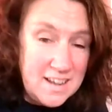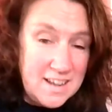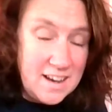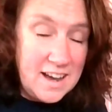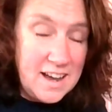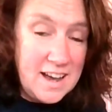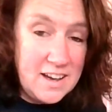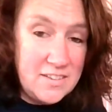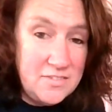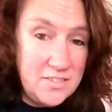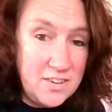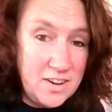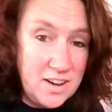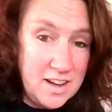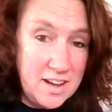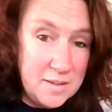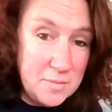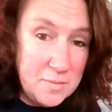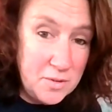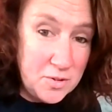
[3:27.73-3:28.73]
I have
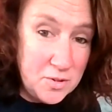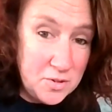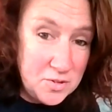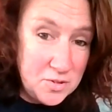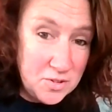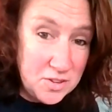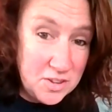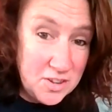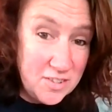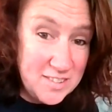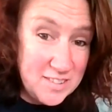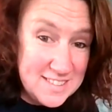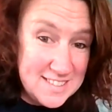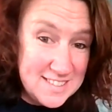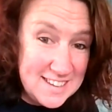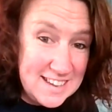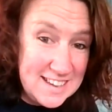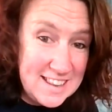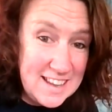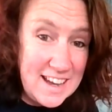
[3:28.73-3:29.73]
on good
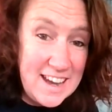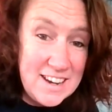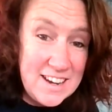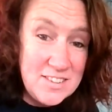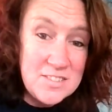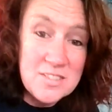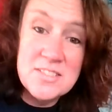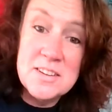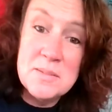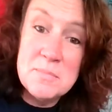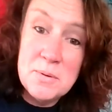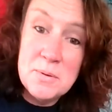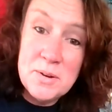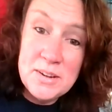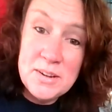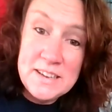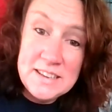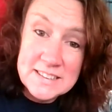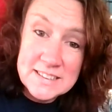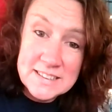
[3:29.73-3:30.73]
authority that angels are
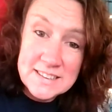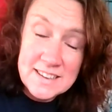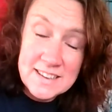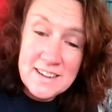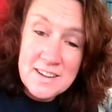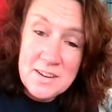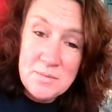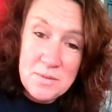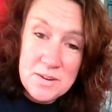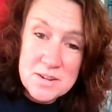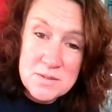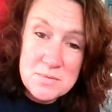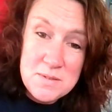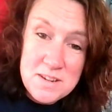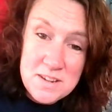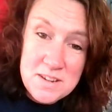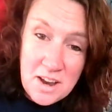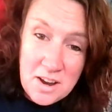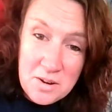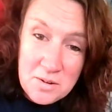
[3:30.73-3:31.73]
boys, which we
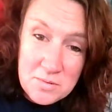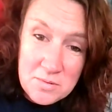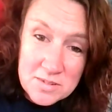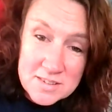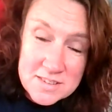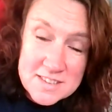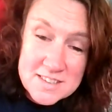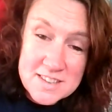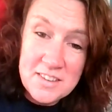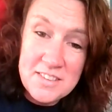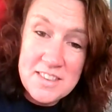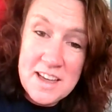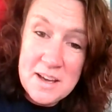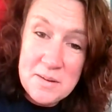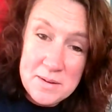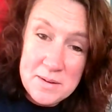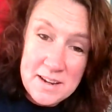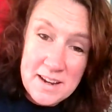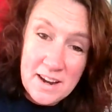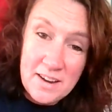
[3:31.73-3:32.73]
know, so there
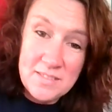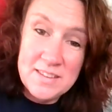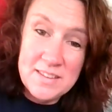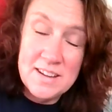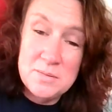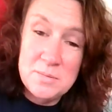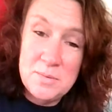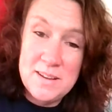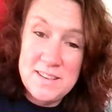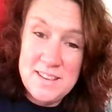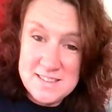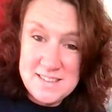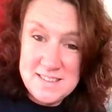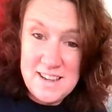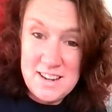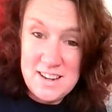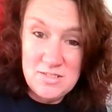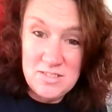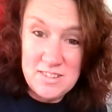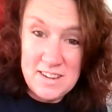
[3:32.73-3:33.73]
we go, that's why there's the
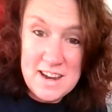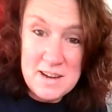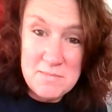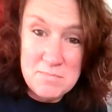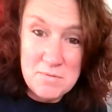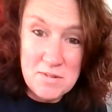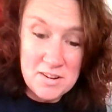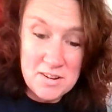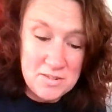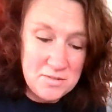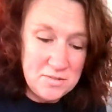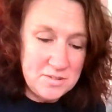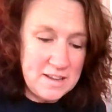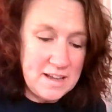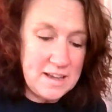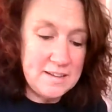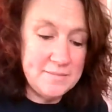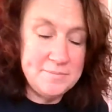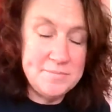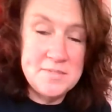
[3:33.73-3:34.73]
angel Gabriel and all
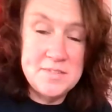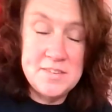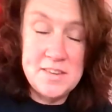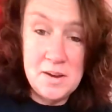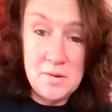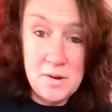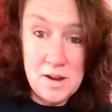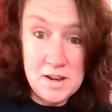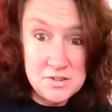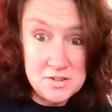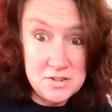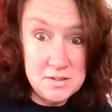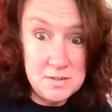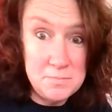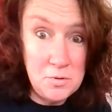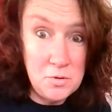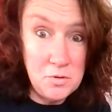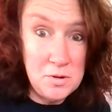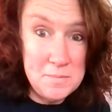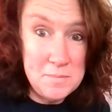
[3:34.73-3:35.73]
that, so I should
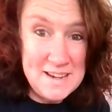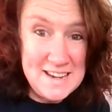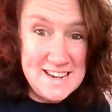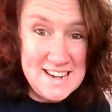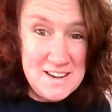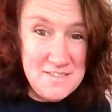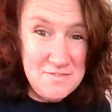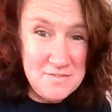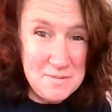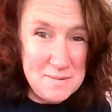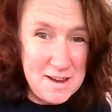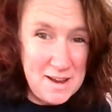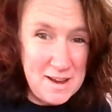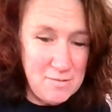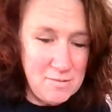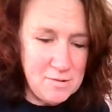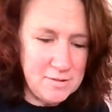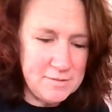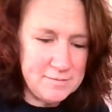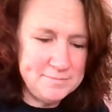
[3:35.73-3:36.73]
call him a he from now
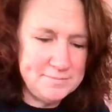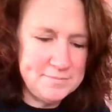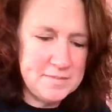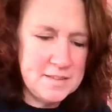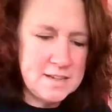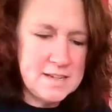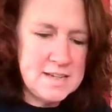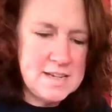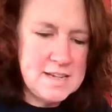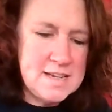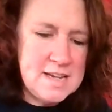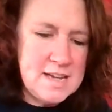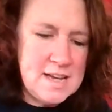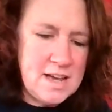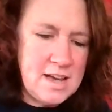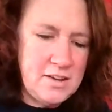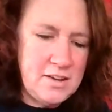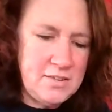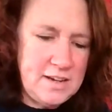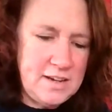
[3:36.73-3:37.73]
on.
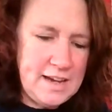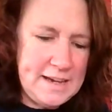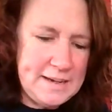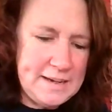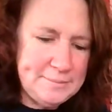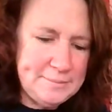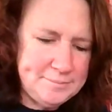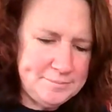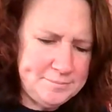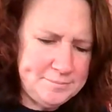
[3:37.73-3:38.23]
Okay,